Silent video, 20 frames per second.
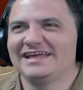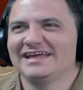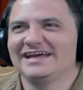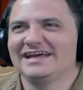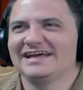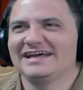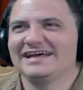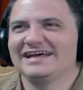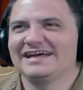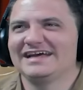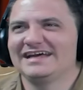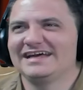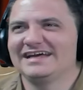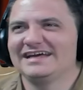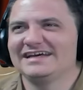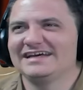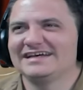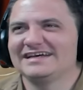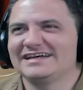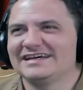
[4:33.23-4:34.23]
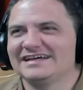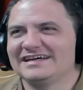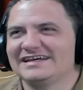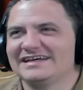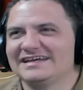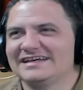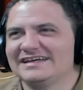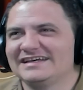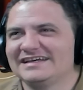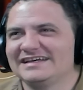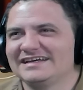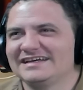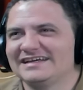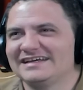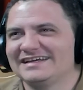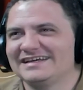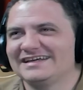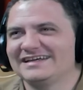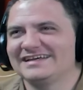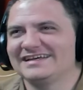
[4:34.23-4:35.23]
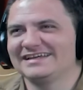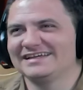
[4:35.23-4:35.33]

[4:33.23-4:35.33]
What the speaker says: [no speech]